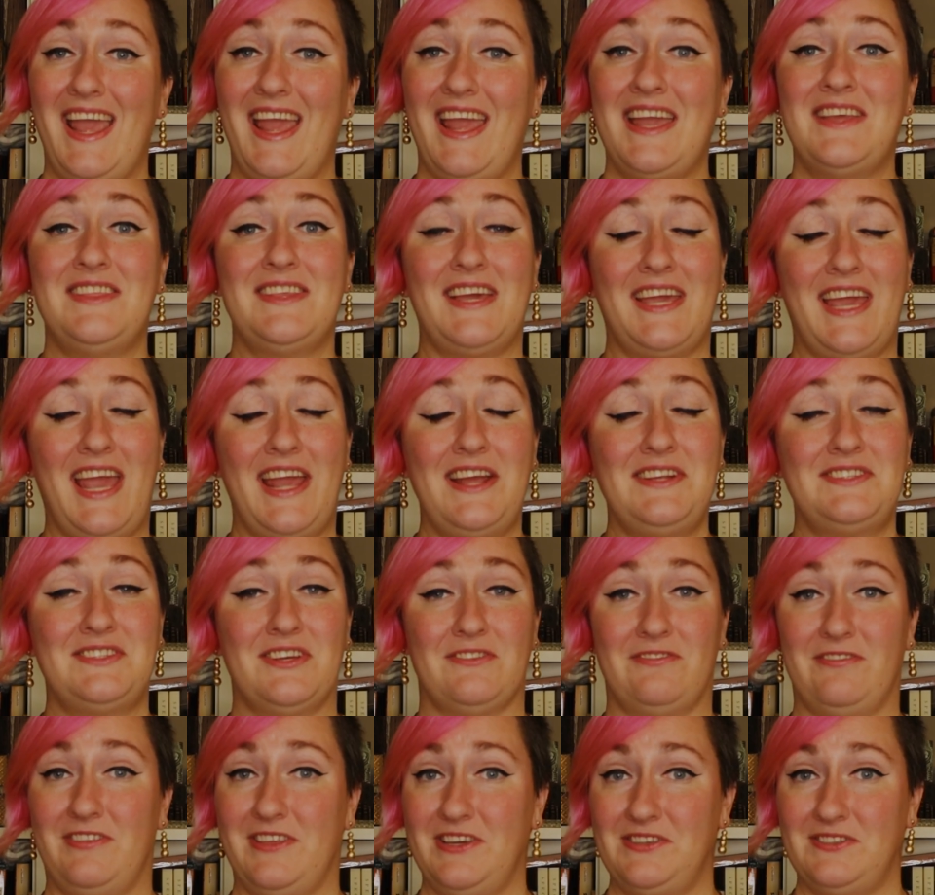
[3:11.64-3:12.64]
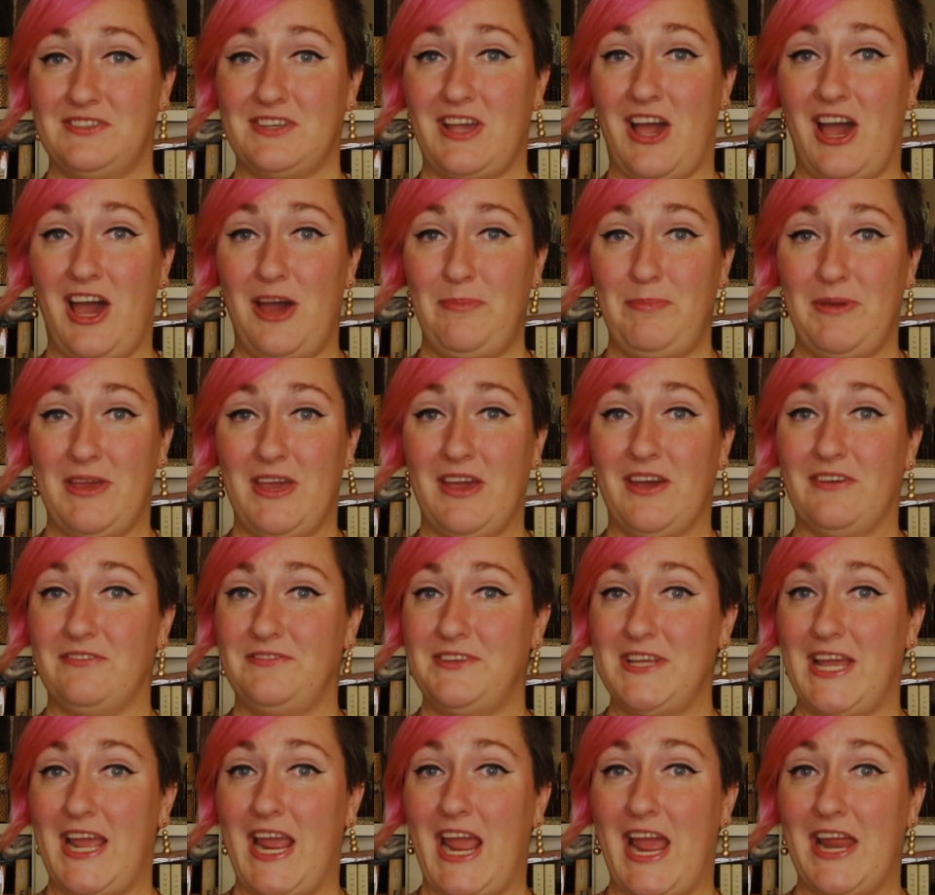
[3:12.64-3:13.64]
In the case of this copy of
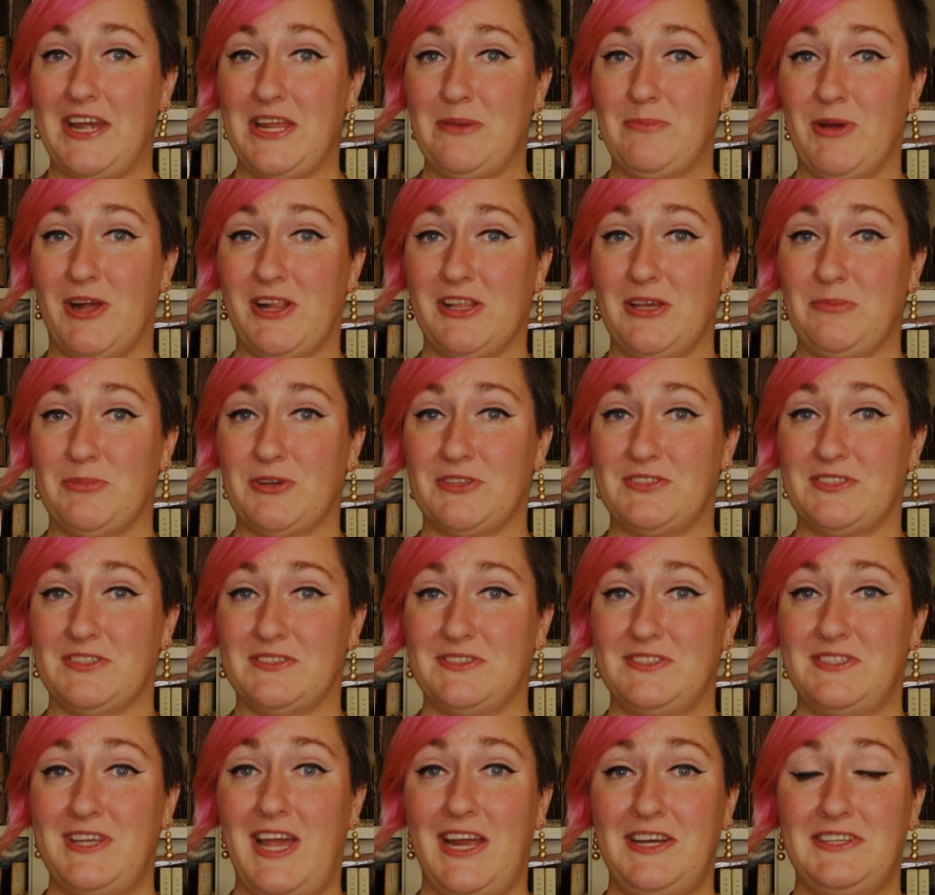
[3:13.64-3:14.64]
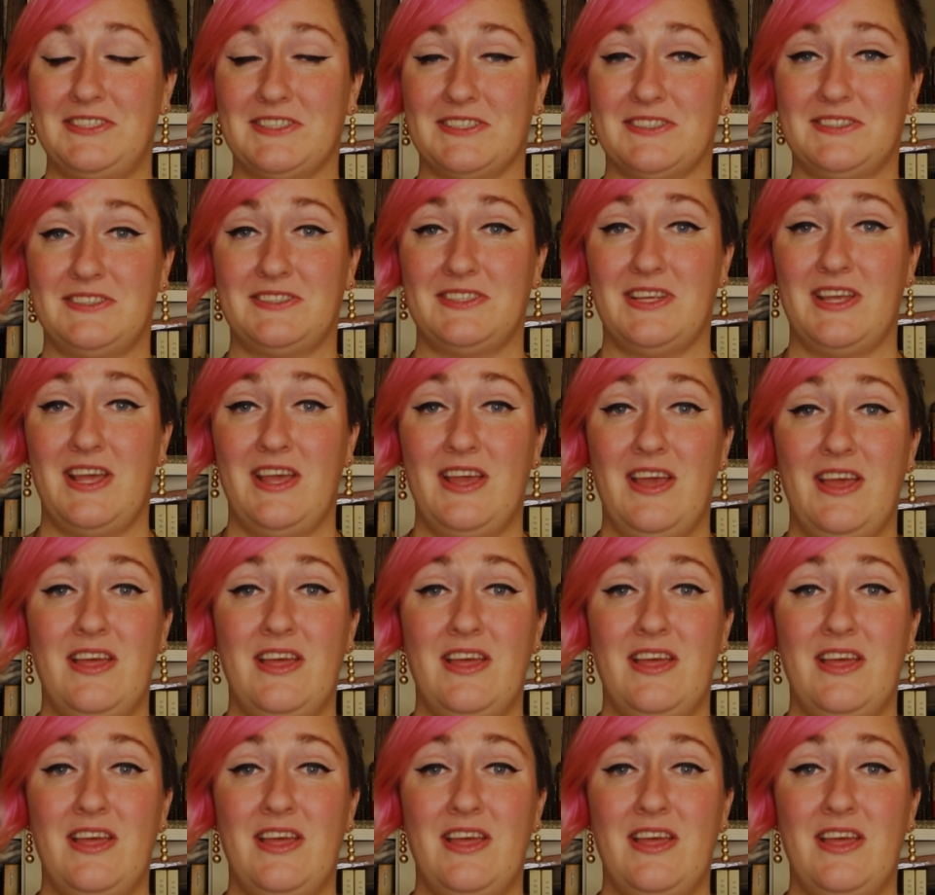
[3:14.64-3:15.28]
De Animalibus Insectis,